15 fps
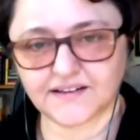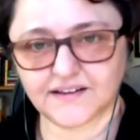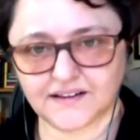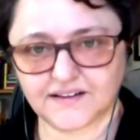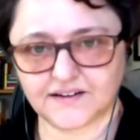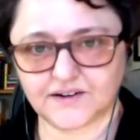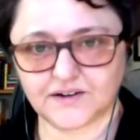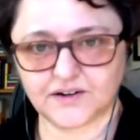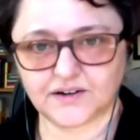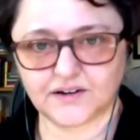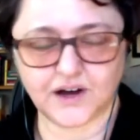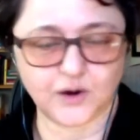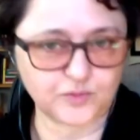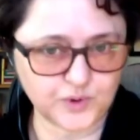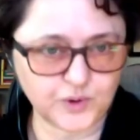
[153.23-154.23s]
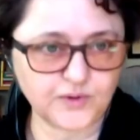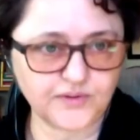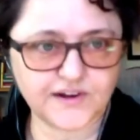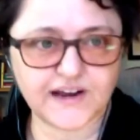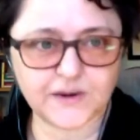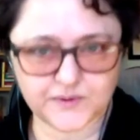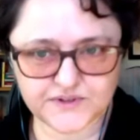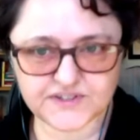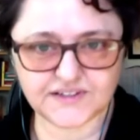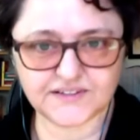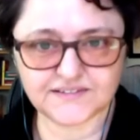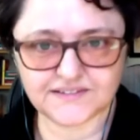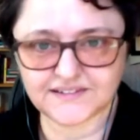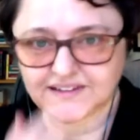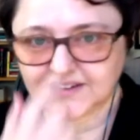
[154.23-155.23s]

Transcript: in a role that I was in.